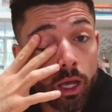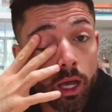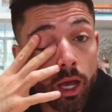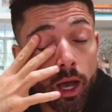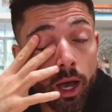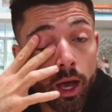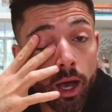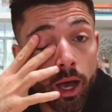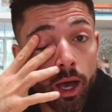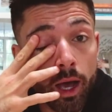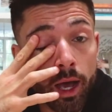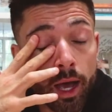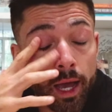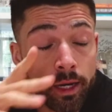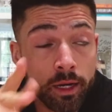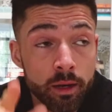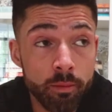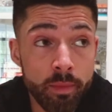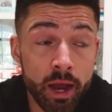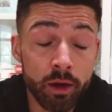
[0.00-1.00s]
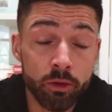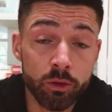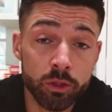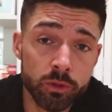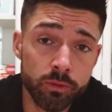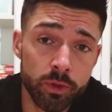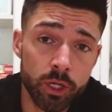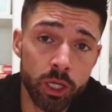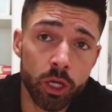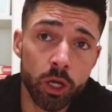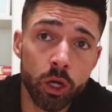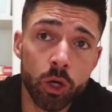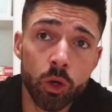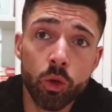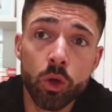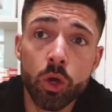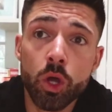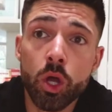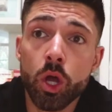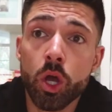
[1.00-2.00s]
Uh, I did a macros
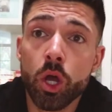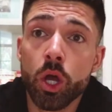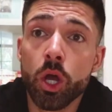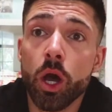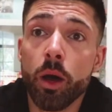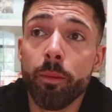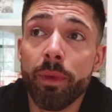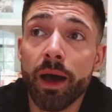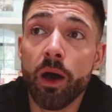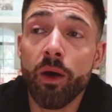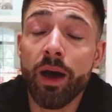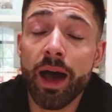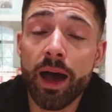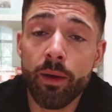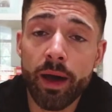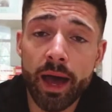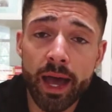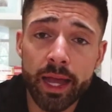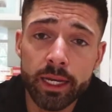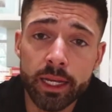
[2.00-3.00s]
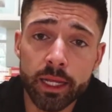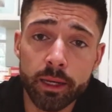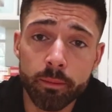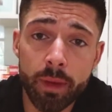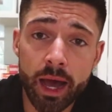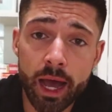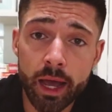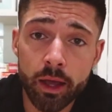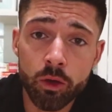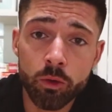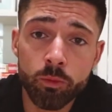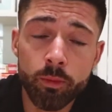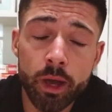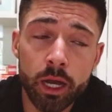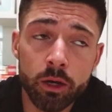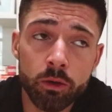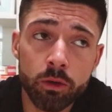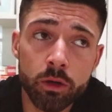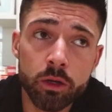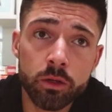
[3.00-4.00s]
video about how I did my own
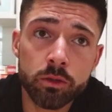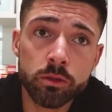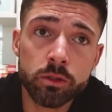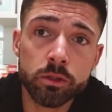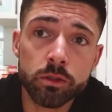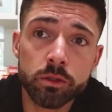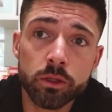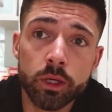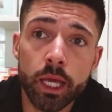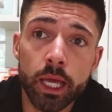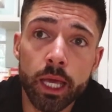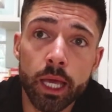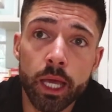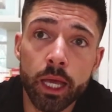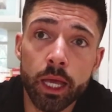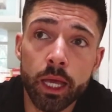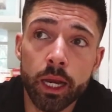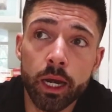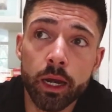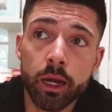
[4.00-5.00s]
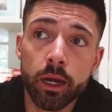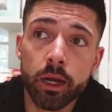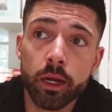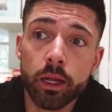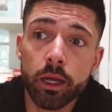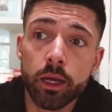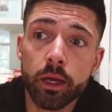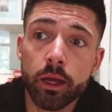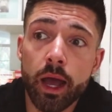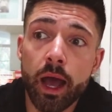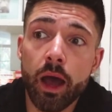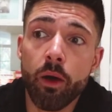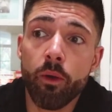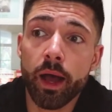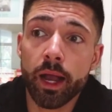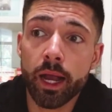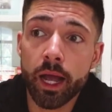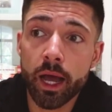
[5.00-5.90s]
macros and how I